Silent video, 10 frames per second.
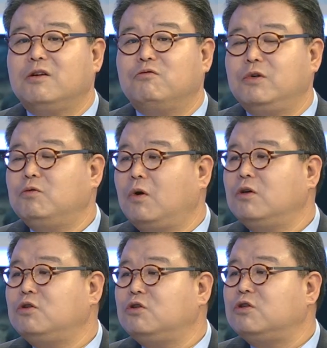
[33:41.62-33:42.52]
We
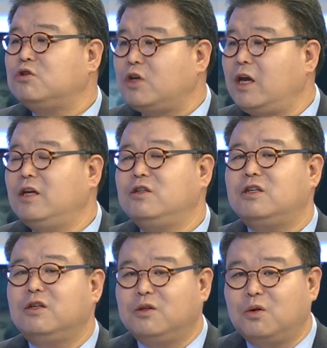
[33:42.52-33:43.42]
want to
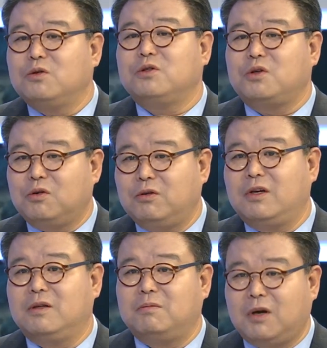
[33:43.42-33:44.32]
change North
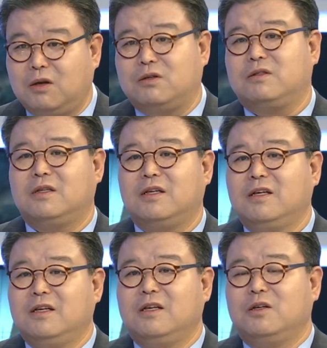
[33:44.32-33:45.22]
Korean policy.
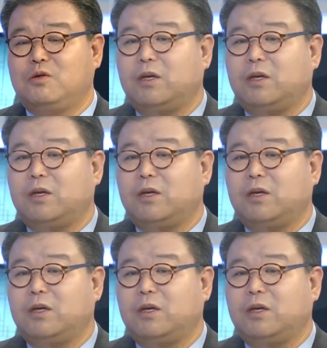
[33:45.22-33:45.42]
So